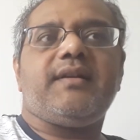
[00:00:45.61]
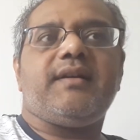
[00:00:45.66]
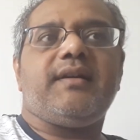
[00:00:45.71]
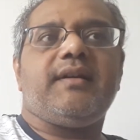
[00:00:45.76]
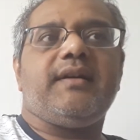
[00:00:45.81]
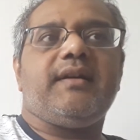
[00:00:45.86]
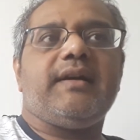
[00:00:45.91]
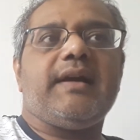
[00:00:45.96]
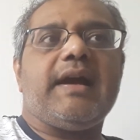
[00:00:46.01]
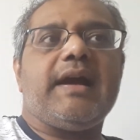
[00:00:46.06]

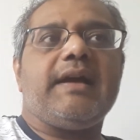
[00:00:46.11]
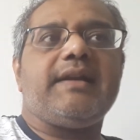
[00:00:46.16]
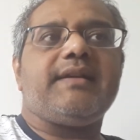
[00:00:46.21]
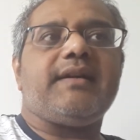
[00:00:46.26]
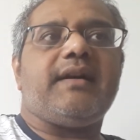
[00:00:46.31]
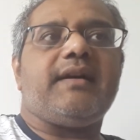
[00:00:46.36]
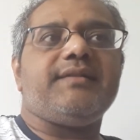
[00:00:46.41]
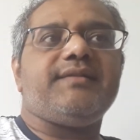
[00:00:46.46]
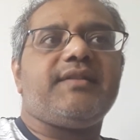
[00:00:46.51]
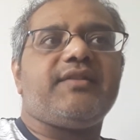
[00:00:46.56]
and
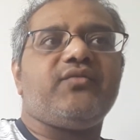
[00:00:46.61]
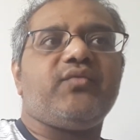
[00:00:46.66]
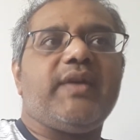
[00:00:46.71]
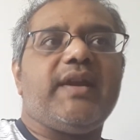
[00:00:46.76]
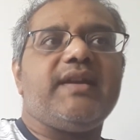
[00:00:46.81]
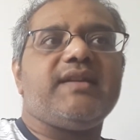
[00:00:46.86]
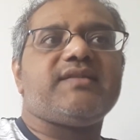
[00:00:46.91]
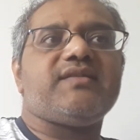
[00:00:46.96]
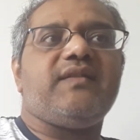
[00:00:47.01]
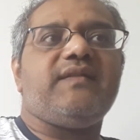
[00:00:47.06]
other
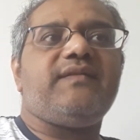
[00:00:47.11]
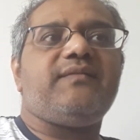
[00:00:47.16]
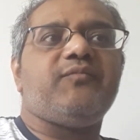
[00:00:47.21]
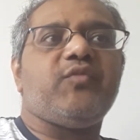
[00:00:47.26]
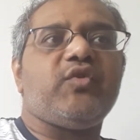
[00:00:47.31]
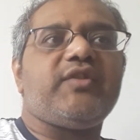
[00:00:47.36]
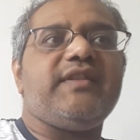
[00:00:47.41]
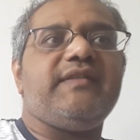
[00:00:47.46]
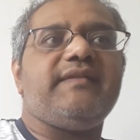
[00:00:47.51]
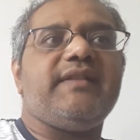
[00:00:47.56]
ways of
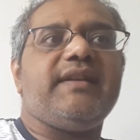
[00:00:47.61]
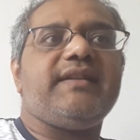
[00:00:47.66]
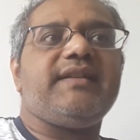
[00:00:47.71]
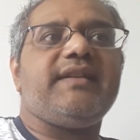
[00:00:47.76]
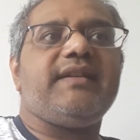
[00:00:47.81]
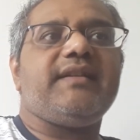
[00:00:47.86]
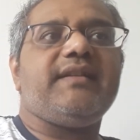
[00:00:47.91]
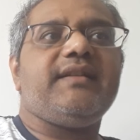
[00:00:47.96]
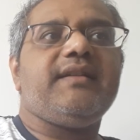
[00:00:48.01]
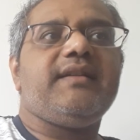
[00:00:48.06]

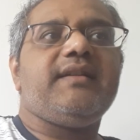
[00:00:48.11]
motivating